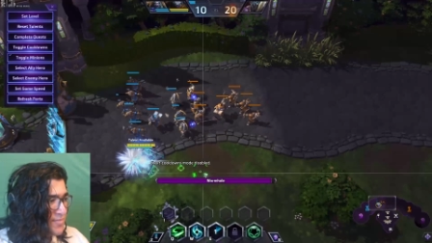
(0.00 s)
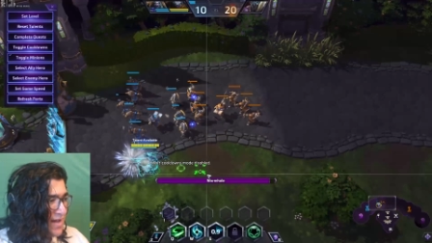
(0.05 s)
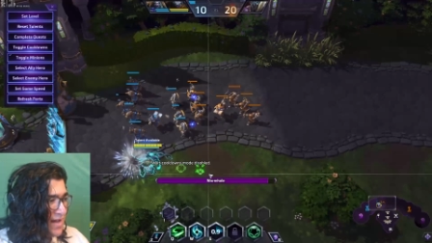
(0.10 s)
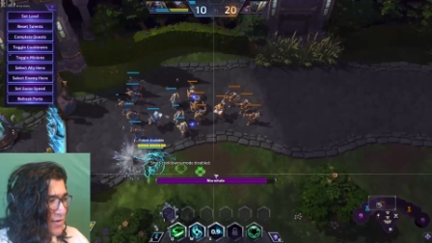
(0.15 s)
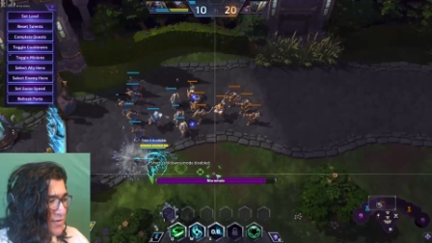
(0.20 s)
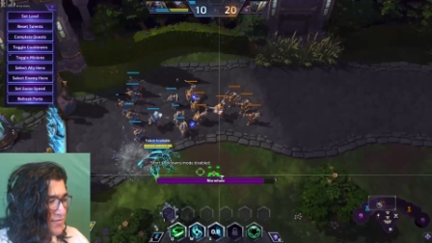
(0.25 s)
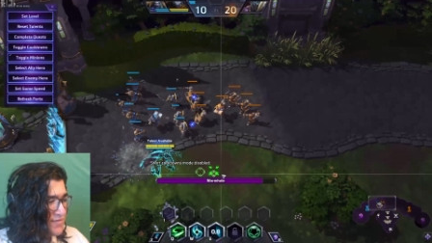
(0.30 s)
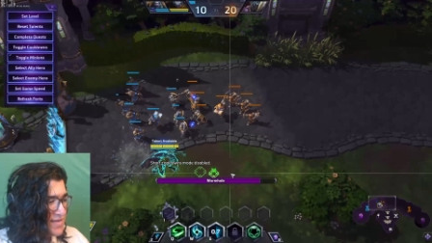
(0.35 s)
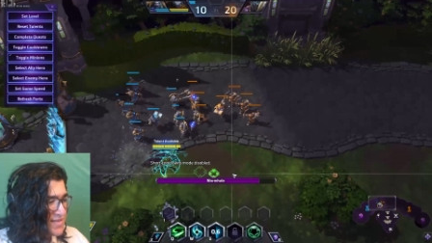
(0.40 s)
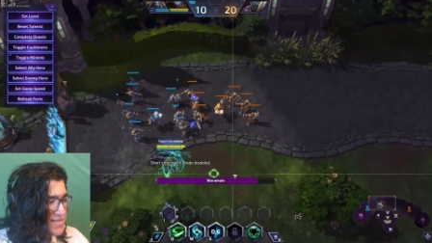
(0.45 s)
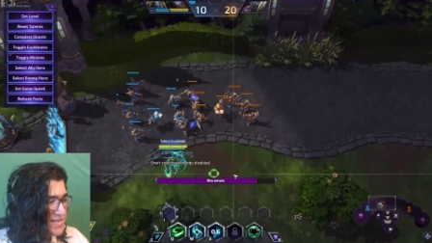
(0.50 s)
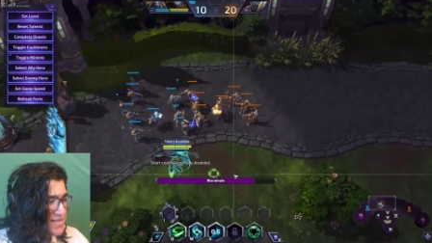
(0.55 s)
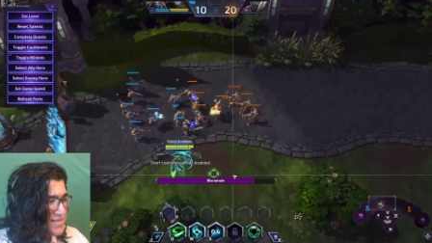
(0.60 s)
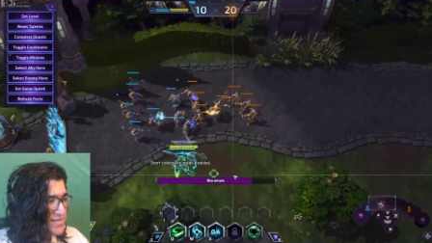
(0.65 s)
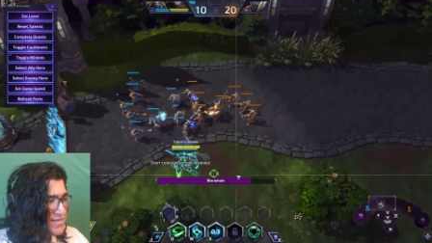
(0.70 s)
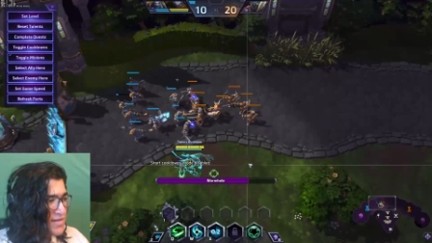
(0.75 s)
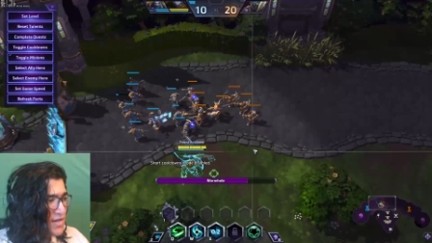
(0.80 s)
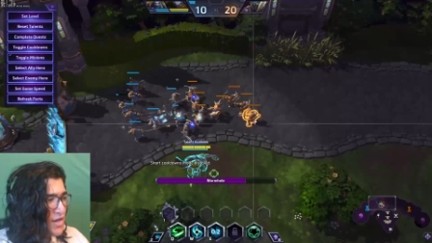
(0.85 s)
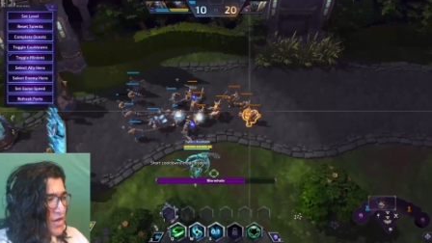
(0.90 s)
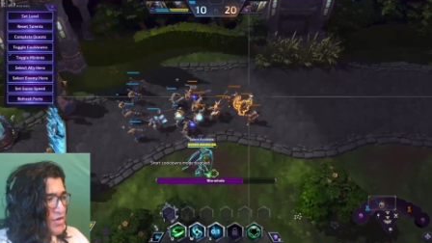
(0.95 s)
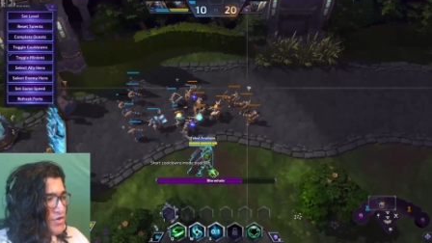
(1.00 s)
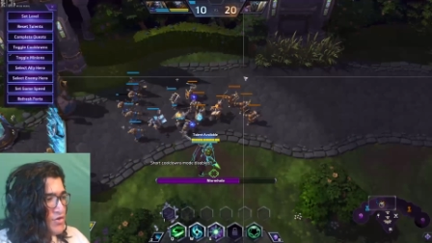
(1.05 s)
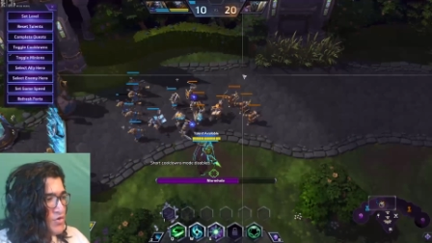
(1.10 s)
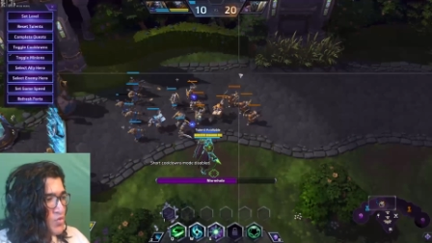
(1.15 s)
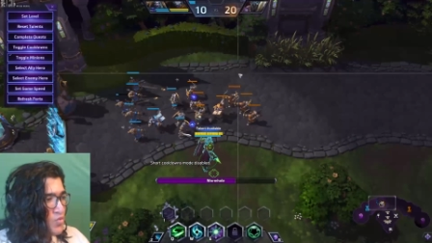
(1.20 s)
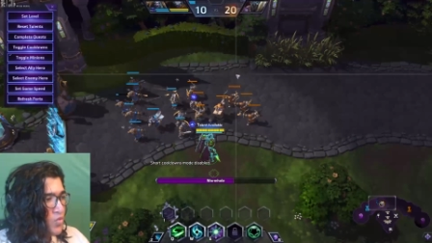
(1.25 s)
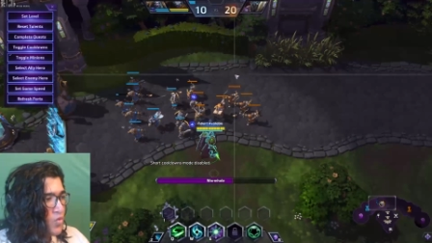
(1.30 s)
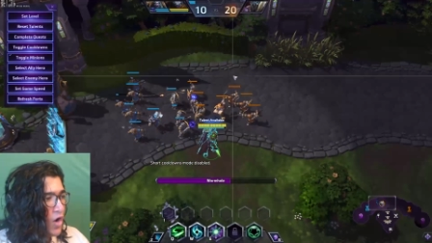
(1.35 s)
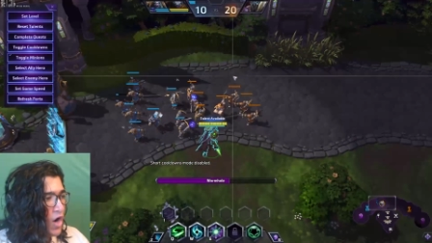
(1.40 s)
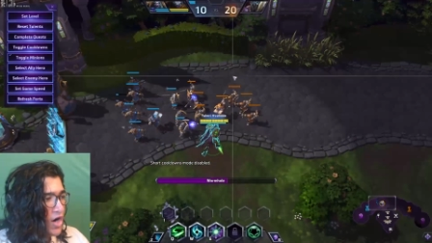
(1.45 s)
out of distance,
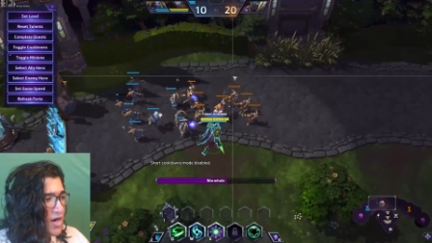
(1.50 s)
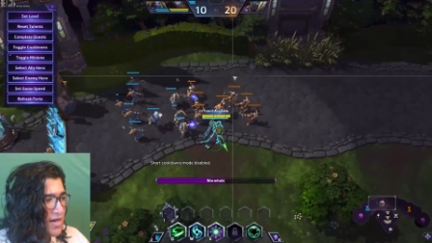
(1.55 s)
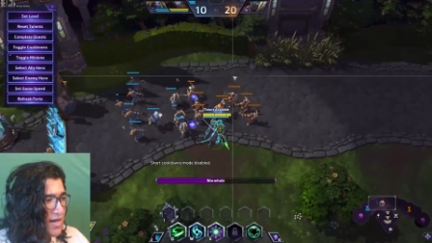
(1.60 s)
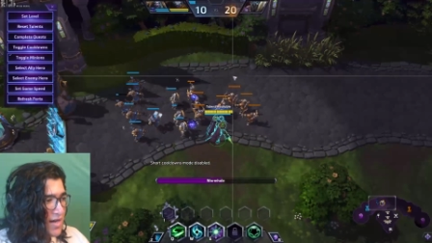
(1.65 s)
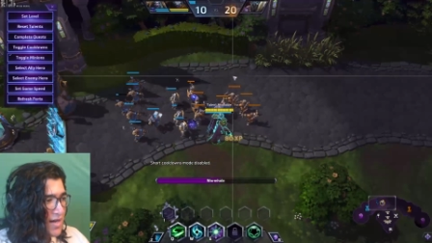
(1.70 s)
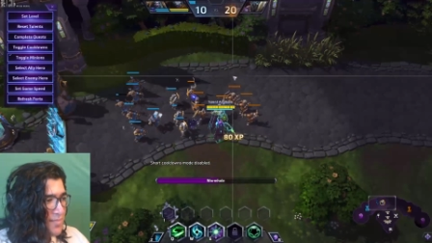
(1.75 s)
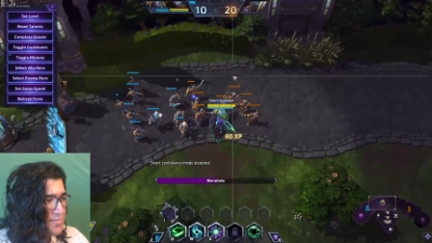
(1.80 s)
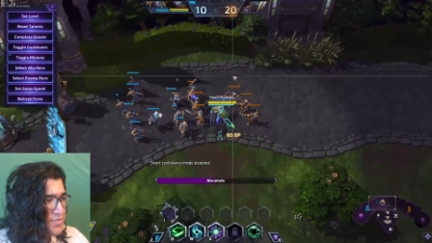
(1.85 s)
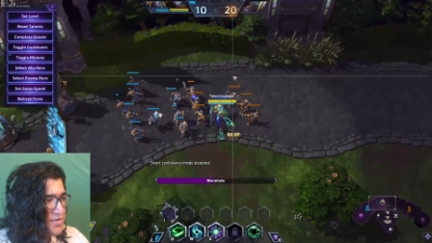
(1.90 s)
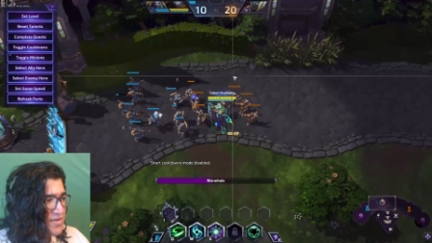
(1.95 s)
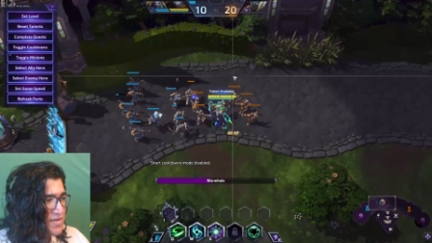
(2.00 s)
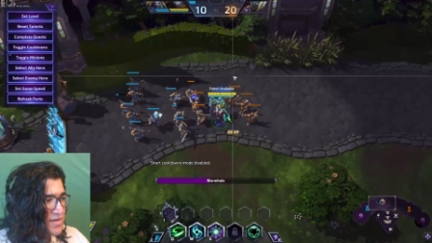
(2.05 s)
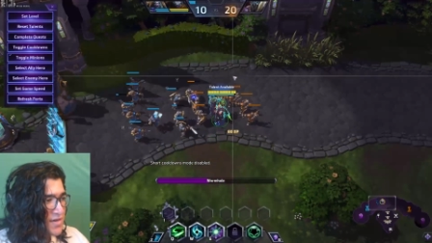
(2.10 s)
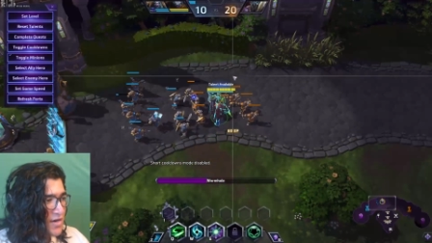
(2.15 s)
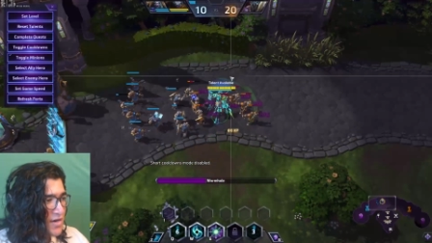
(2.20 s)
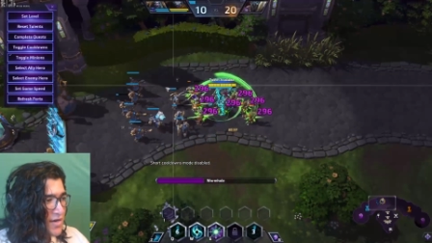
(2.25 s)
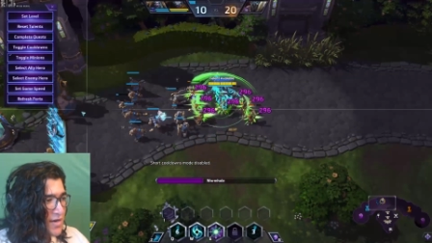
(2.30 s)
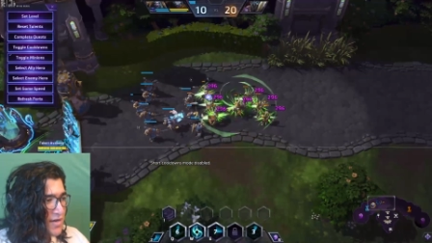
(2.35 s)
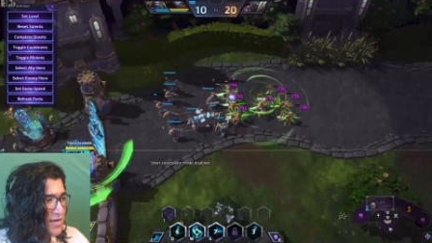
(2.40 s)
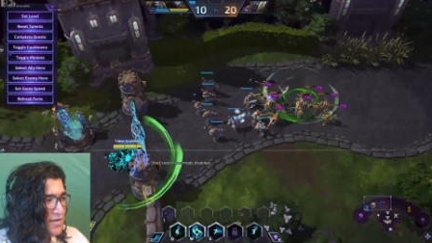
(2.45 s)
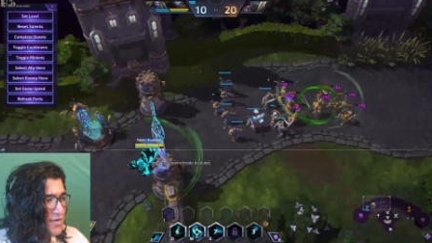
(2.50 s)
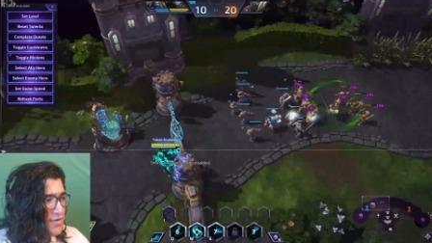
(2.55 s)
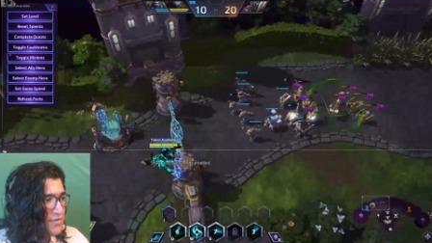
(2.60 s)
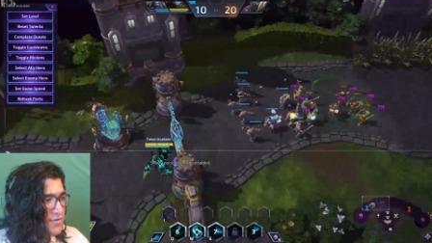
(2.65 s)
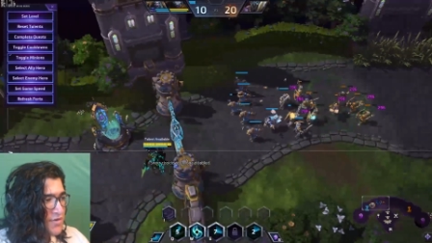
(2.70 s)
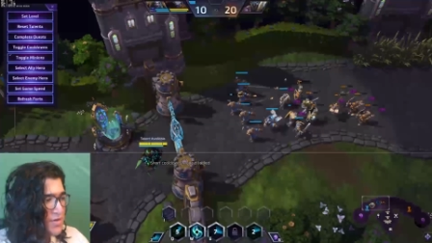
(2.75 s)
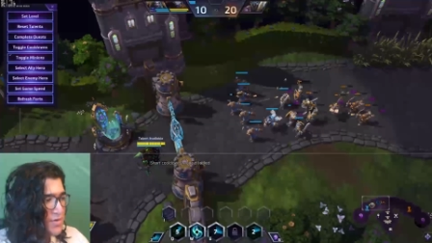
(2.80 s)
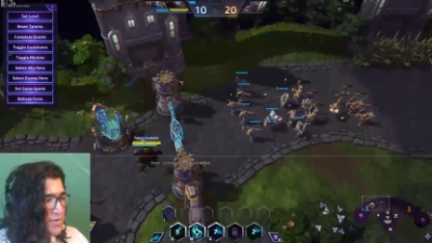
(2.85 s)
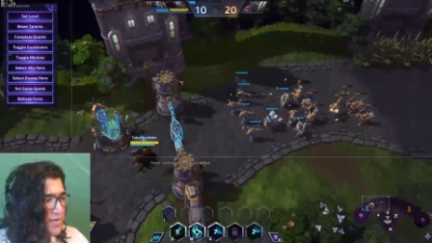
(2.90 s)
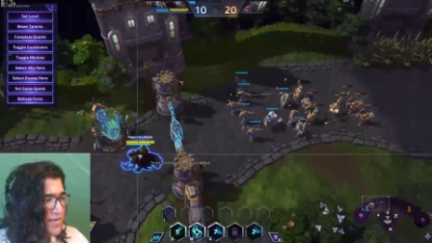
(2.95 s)
you walk up to the target, you
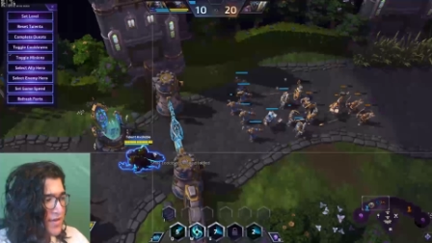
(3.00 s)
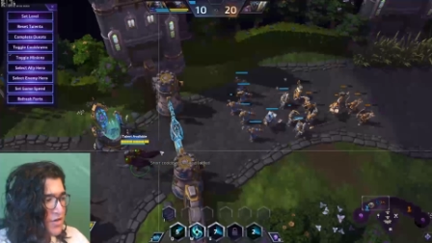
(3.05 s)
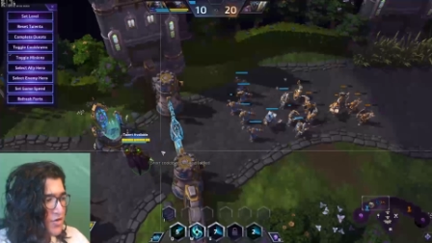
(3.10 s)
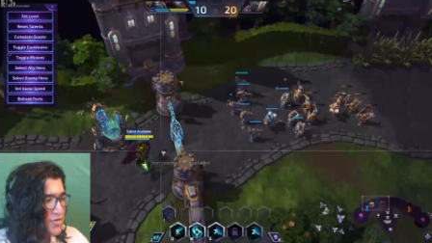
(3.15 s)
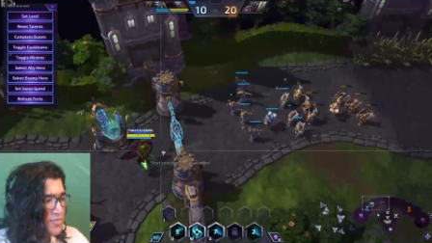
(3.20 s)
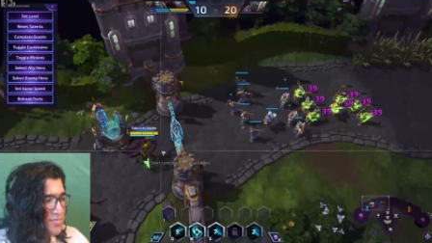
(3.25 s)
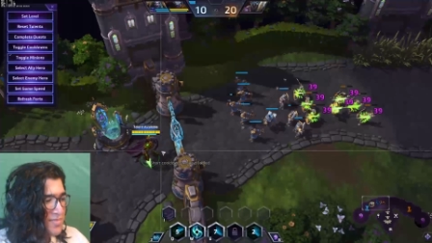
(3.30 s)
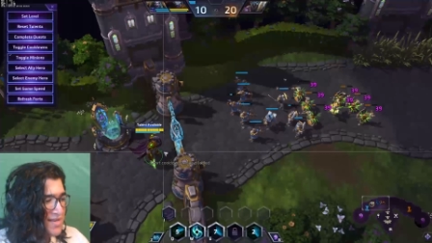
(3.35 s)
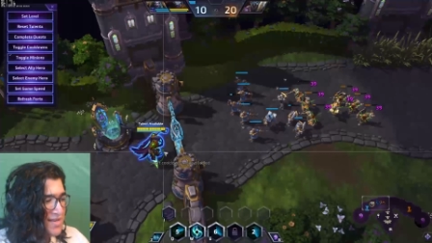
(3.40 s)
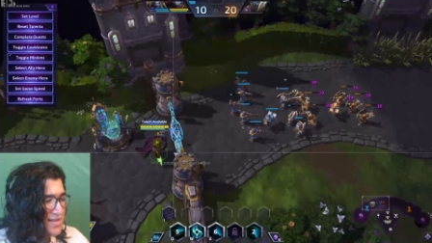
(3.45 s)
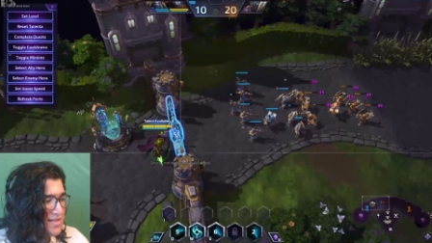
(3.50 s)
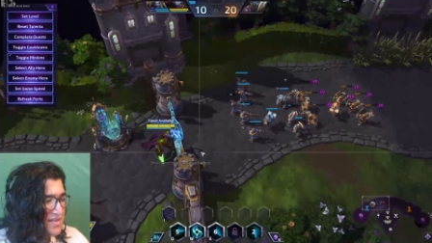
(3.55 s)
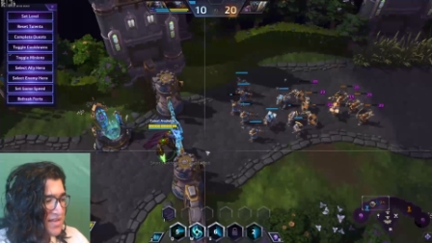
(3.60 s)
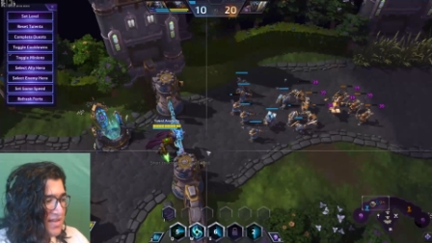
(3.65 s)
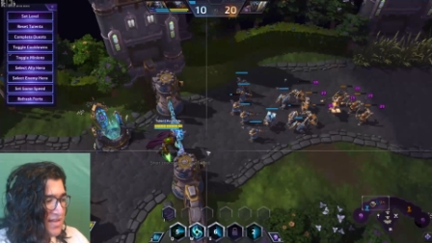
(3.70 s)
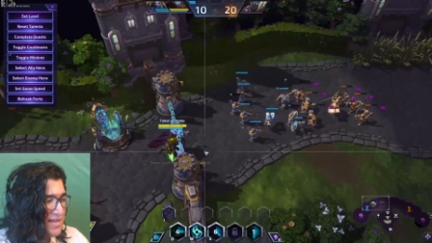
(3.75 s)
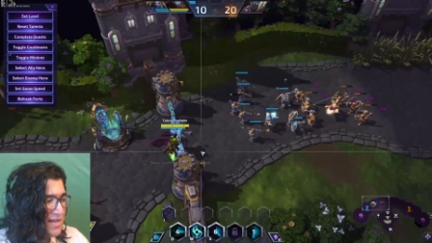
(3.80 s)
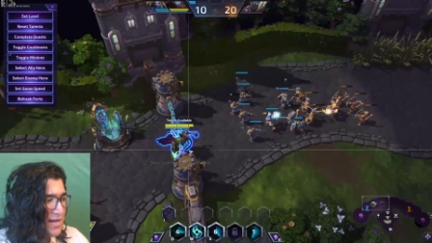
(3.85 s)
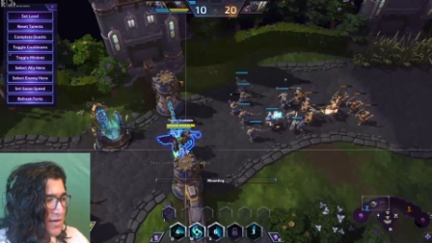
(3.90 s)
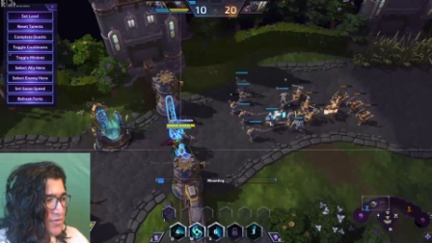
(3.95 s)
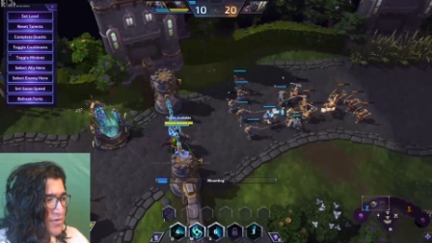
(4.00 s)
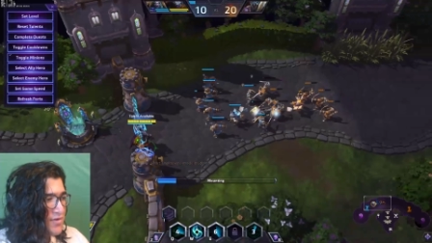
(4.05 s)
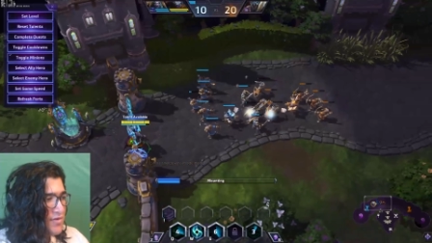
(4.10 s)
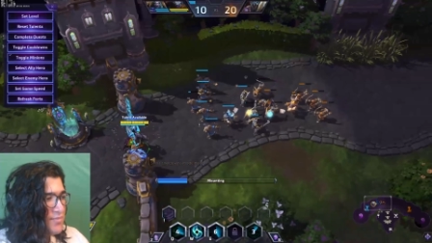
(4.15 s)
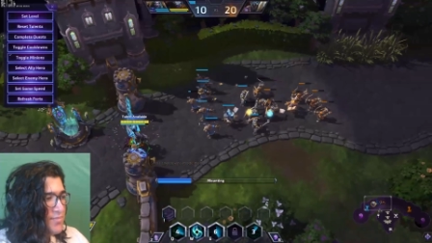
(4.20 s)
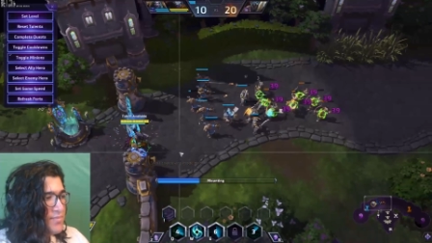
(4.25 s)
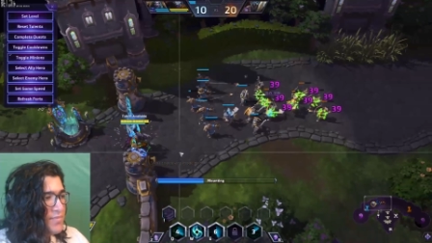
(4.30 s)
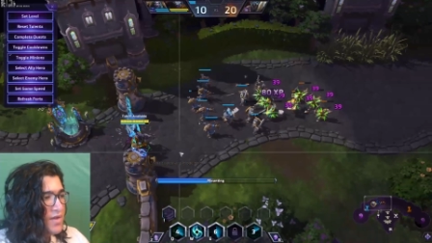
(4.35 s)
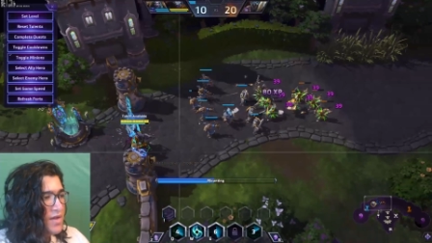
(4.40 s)
Q, and then you immediately E out.